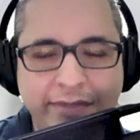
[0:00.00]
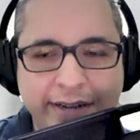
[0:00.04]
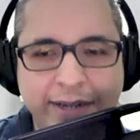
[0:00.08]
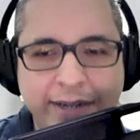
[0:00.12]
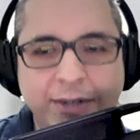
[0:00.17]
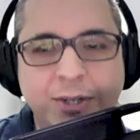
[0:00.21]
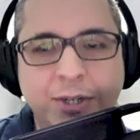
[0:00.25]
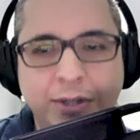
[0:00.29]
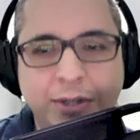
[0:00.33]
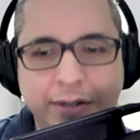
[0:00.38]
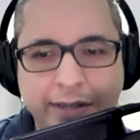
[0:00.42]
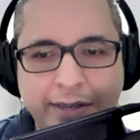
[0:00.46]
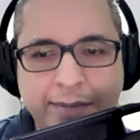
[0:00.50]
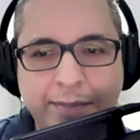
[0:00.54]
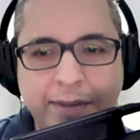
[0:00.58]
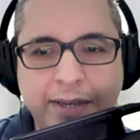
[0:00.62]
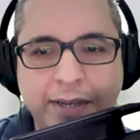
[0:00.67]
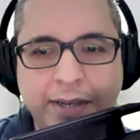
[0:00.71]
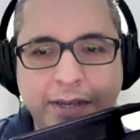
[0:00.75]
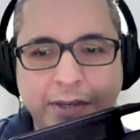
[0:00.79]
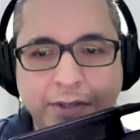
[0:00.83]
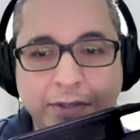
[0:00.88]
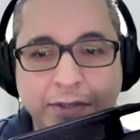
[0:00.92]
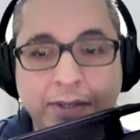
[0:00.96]
eventually
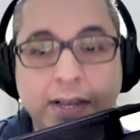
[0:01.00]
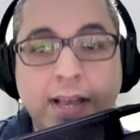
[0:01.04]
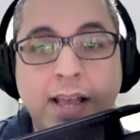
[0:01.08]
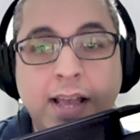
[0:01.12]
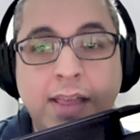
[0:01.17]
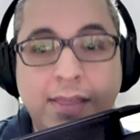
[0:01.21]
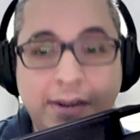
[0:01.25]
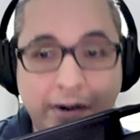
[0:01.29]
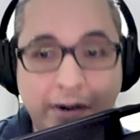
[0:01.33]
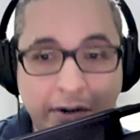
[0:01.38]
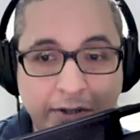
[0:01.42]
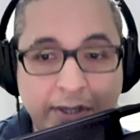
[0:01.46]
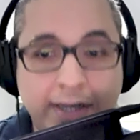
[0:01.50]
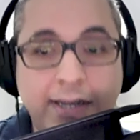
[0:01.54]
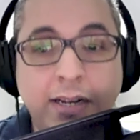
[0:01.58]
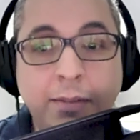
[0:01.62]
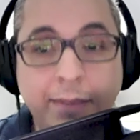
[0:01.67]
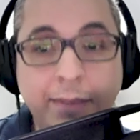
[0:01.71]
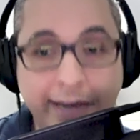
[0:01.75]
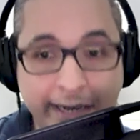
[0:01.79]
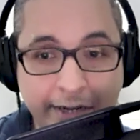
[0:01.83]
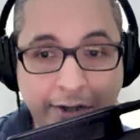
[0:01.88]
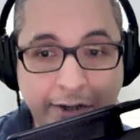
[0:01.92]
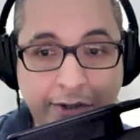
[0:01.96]
because they're also going
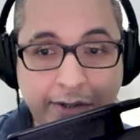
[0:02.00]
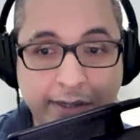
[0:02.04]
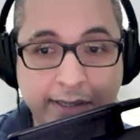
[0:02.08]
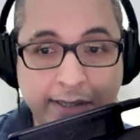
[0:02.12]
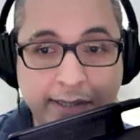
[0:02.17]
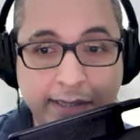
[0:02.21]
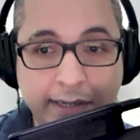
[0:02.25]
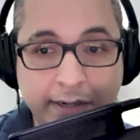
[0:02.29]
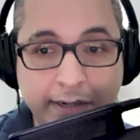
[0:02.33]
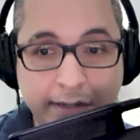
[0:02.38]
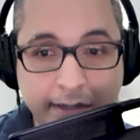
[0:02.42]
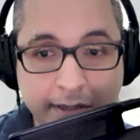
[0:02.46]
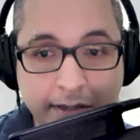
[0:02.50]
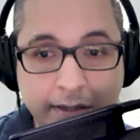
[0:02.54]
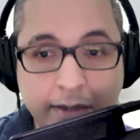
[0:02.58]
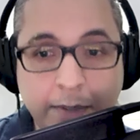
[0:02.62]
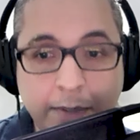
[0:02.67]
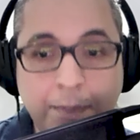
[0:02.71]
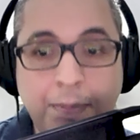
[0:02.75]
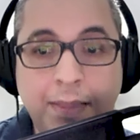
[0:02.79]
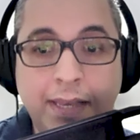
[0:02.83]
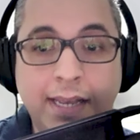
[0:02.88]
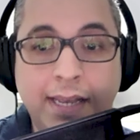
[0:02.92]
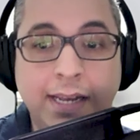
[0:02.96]
to be interested
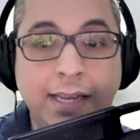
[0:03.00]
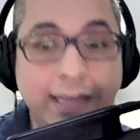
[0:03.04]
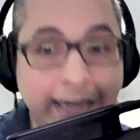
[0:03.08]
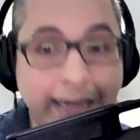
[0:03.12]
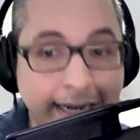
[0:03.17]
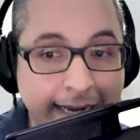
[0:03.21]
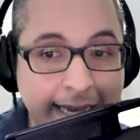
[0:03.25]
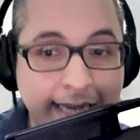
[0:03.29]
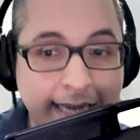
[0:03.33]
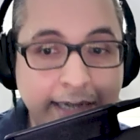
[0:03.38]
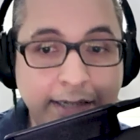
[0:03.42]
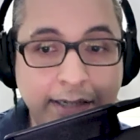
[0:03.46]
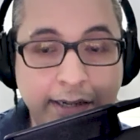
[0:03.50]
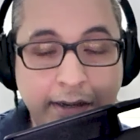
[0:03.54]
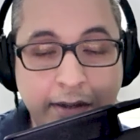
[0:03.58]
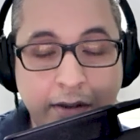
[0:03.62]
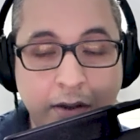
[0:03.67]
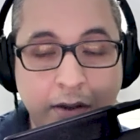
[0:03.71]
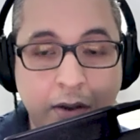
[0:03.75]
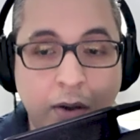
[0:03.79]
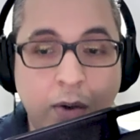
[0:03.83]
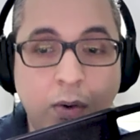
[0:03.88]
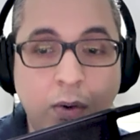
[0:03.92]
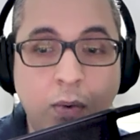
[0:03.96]
in connecting
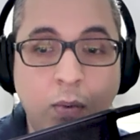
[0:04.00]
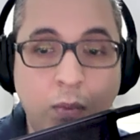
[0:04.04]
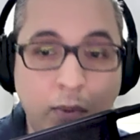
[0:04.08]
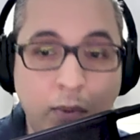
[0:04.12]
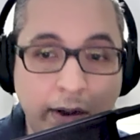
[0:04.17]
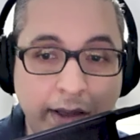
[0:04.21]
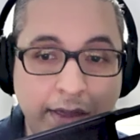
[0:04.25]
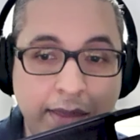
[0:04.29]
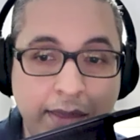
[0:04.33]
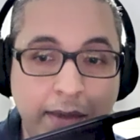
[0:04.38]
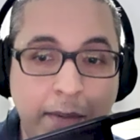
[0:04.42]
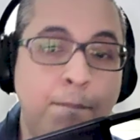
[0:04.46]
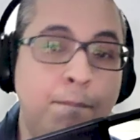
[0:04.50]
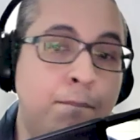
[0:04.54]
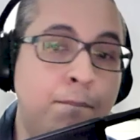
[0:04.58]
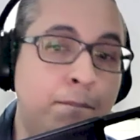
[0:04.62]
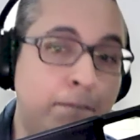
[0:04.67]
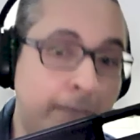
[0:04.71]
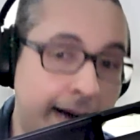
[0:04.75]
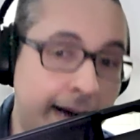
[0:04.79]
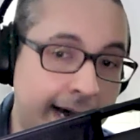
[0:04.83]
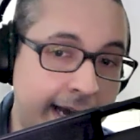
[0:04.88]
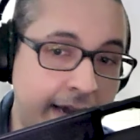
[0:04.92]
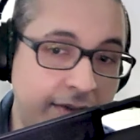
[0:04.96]
with
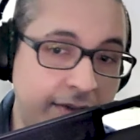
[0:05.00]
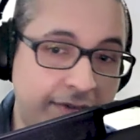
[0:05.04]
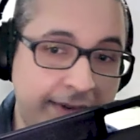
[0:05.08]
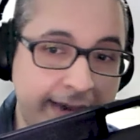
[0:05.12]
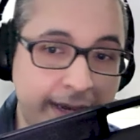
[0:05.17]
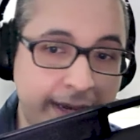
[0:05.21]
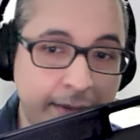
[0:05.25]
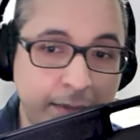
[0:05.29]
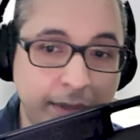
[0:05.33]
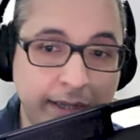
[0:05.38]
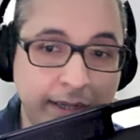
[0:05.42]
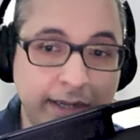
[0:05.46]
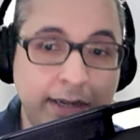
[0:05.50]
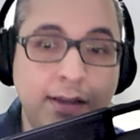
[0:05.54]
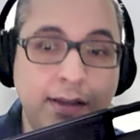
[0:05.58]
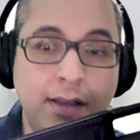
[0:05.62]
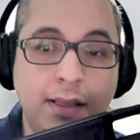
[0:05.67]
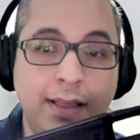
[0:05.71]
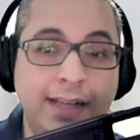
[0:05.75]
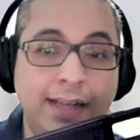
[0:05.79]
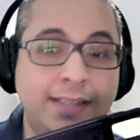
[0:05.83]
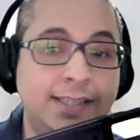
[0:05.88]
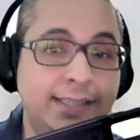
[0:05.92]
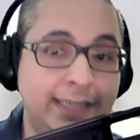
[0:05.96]
my family
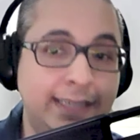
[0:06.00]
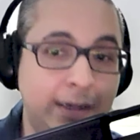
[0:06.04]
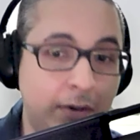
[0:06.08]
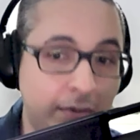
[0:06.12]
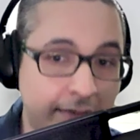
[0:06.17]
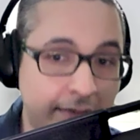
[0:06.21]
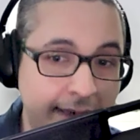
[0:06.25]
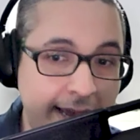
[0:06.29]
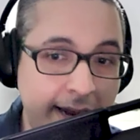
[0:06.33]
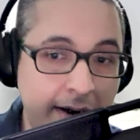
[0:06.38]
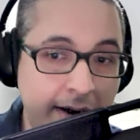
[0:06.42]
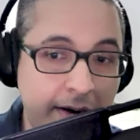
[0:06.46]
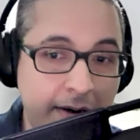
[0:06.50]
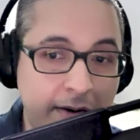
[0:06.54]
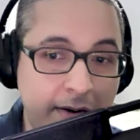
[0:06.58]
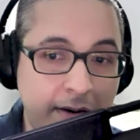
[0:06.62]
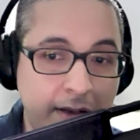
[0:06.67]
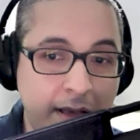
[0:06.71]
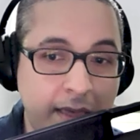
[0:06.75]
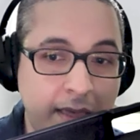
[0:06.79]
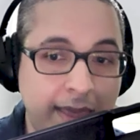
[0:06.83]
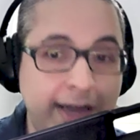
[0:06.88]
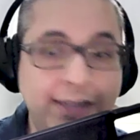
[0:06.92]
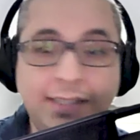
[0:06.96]
that's still there
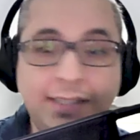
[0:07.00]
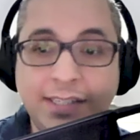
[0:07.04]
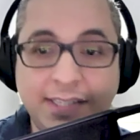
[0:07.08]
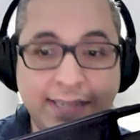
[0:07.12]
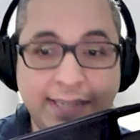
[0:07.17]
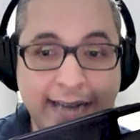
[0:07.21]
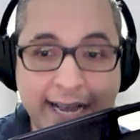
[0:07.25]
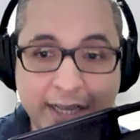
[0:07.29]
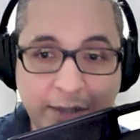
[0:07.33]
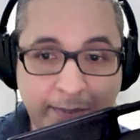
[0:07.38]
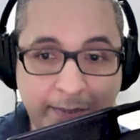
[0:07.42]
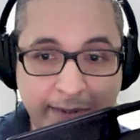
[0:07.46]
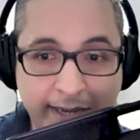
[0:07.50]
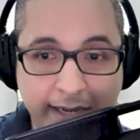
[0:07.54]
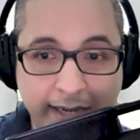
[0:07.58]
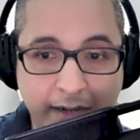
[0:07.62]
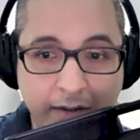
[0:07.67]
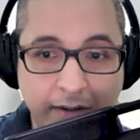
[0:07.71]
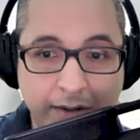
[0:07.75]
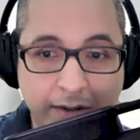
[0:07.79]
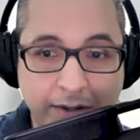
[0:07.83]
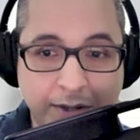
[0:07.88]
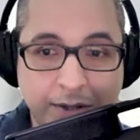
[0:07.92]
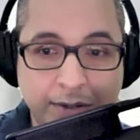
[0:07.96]
that does not mm. speak
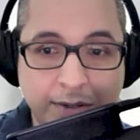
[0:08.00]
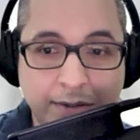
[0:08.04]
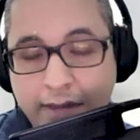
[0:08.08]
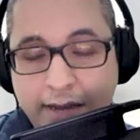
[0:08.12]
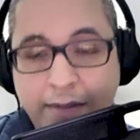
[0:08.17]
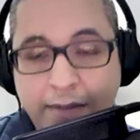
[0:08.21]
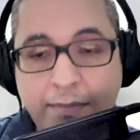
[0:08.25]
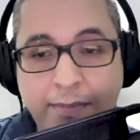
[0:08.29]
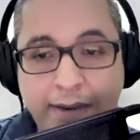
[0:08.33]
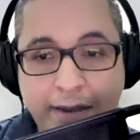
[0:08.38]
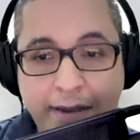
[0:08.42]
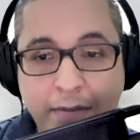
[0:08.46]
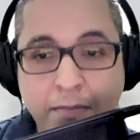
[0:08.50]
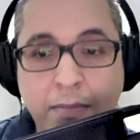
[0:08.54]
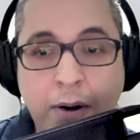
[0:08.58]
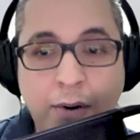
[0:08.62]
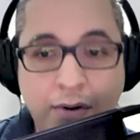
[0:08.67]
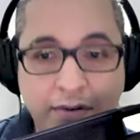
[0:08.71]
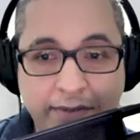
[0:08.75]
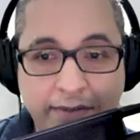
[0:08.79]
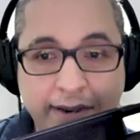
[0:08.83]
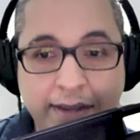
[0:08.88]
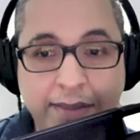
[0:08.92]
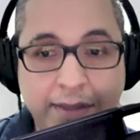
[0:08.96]
English. That may
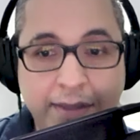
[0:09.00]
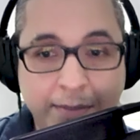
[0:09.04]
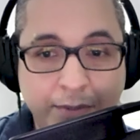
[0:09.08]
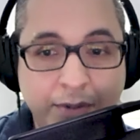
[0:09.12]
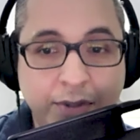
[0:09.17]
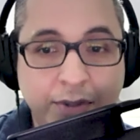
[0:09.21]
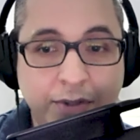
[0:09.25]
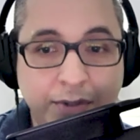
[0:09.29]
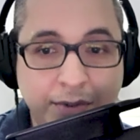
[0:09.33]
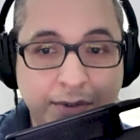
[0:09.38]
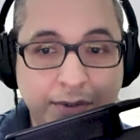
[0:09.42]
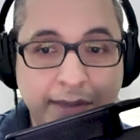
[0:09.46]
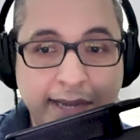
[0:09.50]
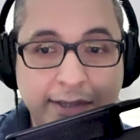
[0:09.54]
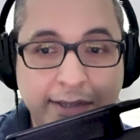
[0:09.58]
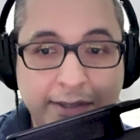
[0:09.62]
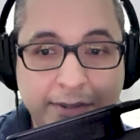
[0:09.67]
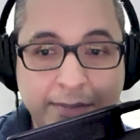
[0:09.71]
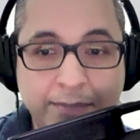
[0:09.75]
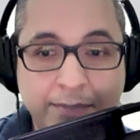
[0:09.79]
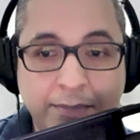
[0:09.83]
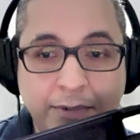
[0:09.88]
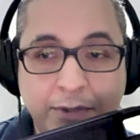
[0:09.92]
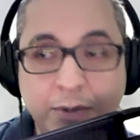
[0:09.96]
motivate them to do that,
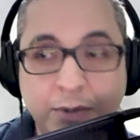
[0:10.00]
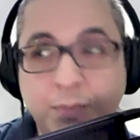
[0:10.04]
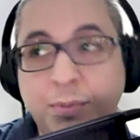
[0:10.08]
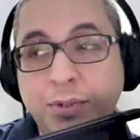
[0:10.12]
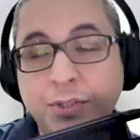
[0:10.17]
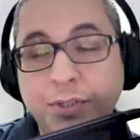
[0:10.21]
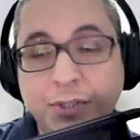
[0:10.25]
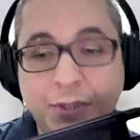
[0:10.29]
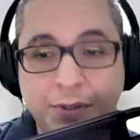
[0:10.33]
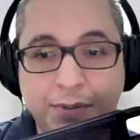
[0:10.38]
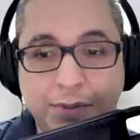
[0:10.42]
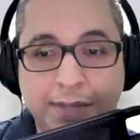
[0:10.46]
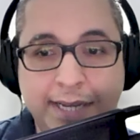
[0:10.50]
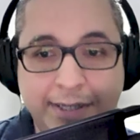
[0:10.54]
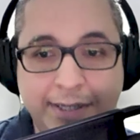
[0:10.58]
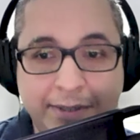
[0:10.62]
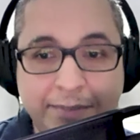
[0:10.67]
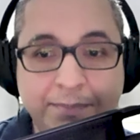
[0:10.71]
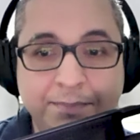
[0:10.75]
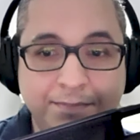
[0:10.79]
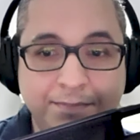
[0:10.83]
to pursue yes. that.